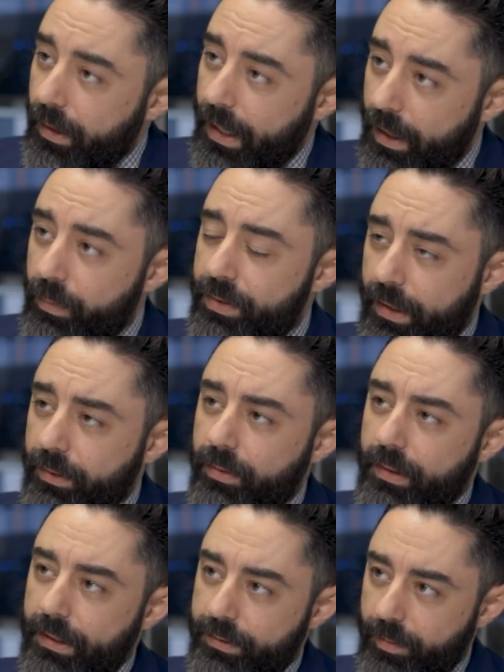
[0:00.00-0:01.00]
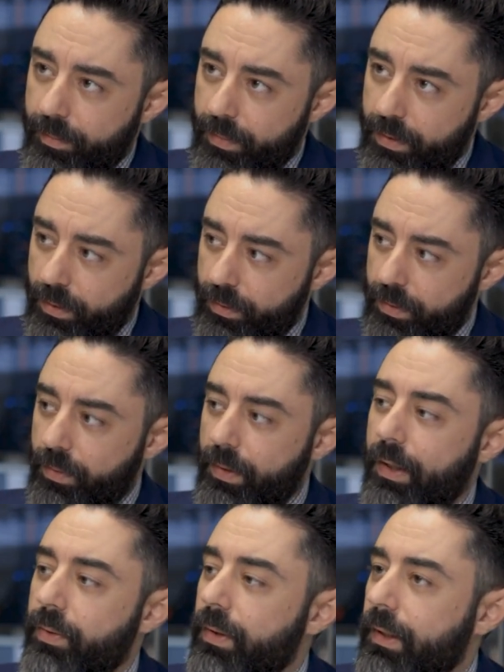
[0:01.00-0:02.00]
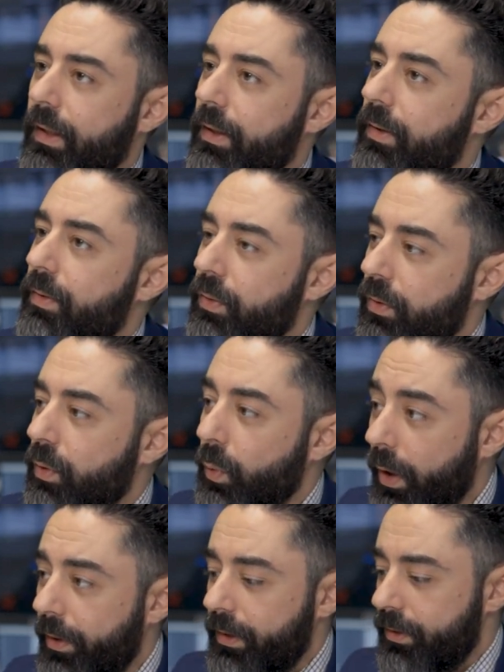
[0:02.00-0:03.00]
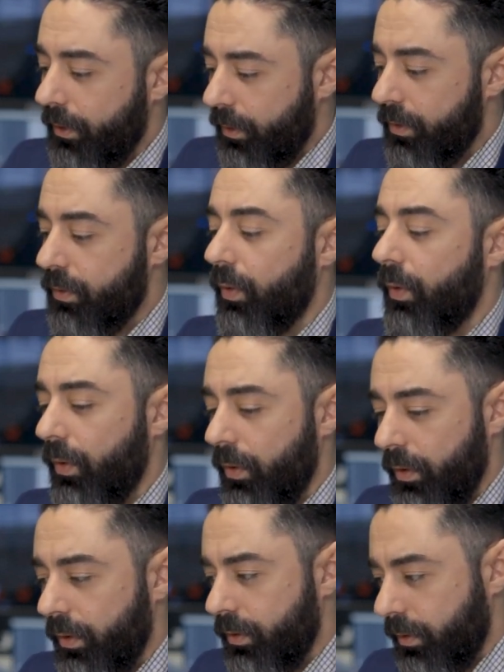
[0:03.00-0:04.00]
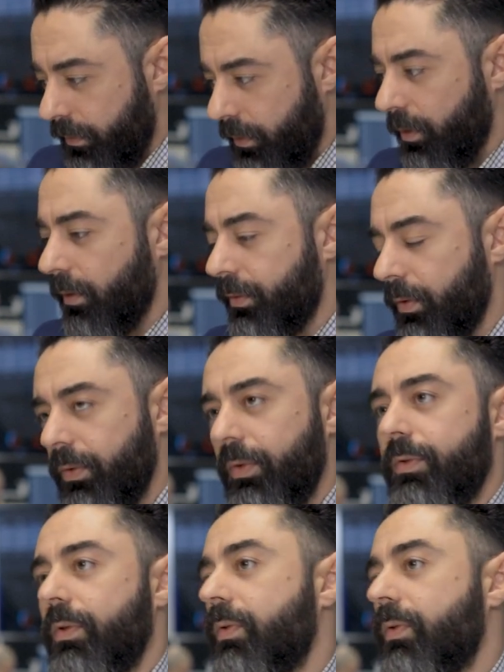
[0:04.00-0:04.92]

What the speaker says: And we centralized them. So now you can do queries across all logs of all of your Q-SYS